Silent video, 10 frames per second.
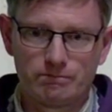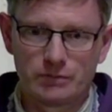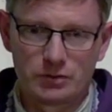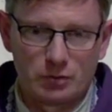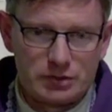
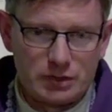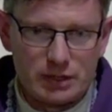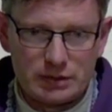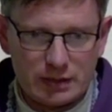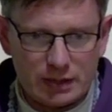So it's,
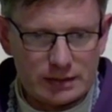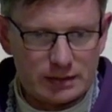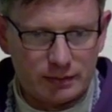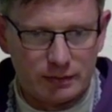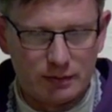it's, it's
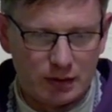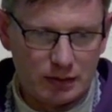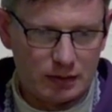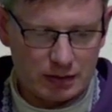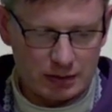the,
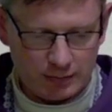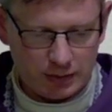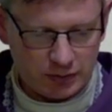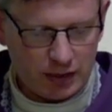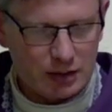as Matthew
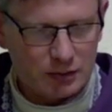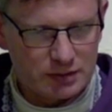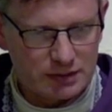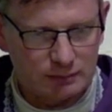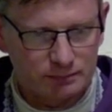Kelly would
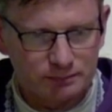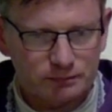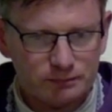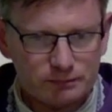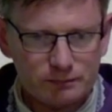say,
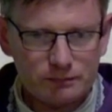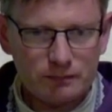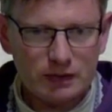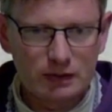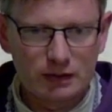
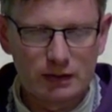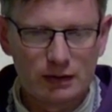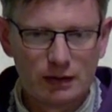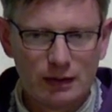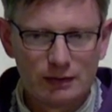the,
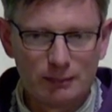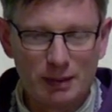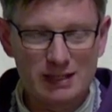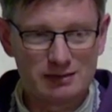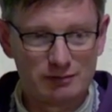the
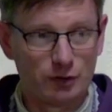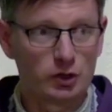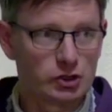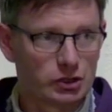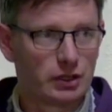best
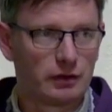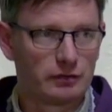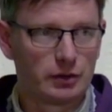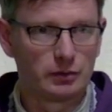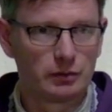version of
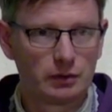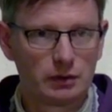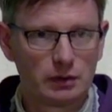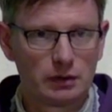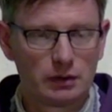you.
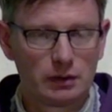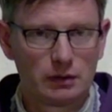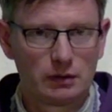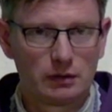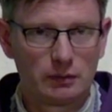
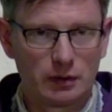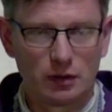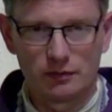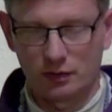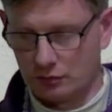We all
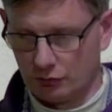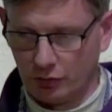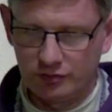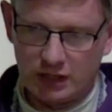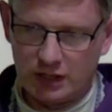have our
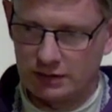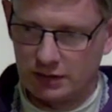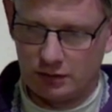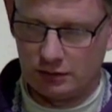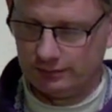rough days and
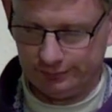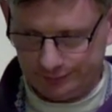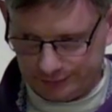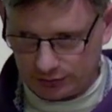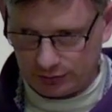our
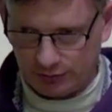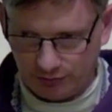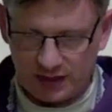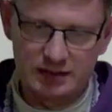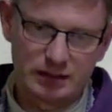the, the
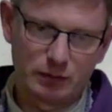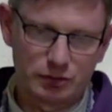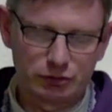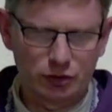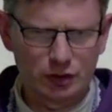vices that we're
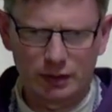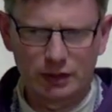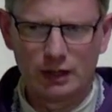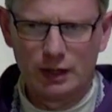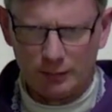struggling with,
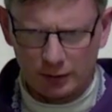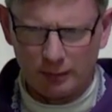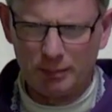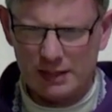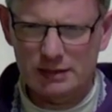but the
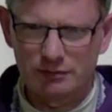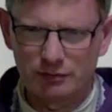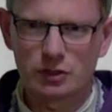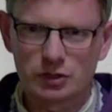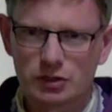best
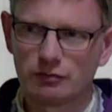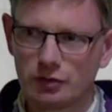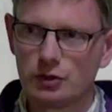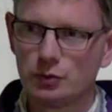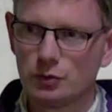version of
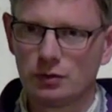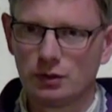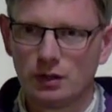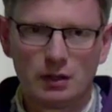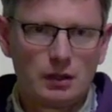you
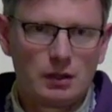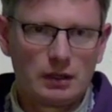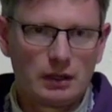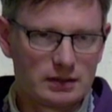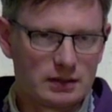
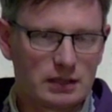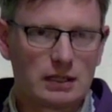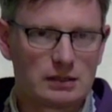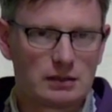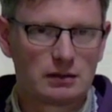is a saint.